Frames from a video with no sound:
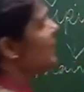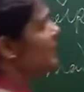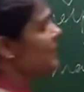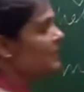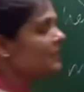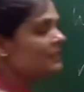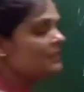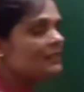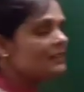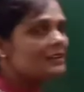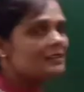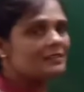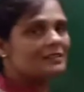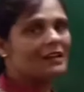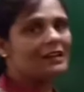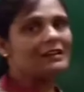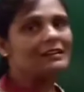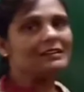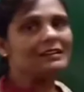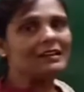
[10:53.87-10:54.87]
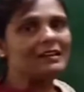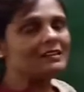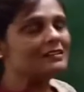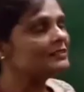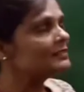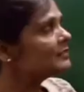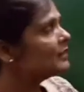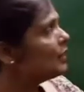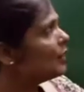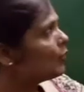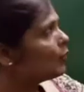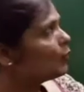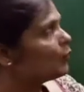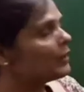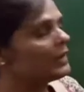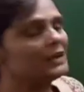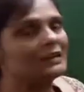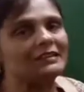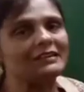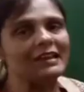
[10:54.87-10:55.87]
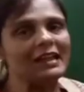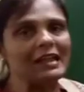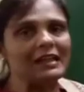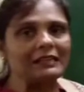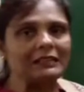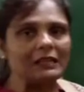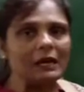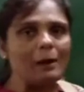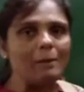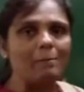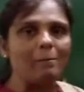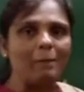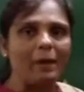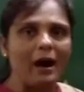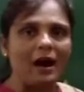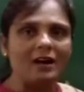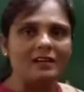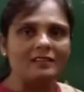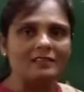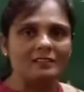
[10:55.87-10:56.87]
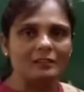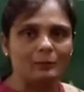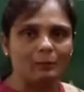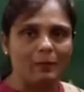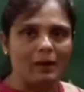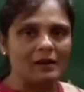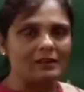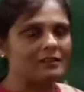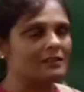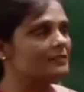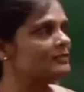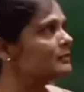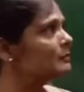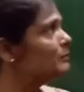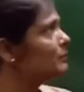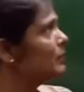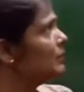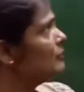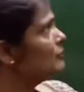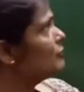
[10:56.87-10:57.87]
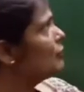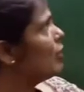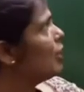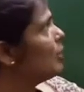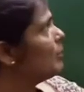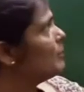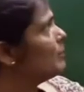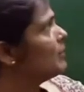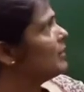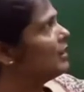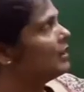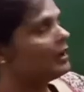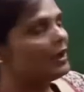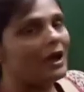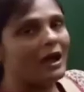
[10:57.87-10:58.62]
in the sentence will take the past participle form.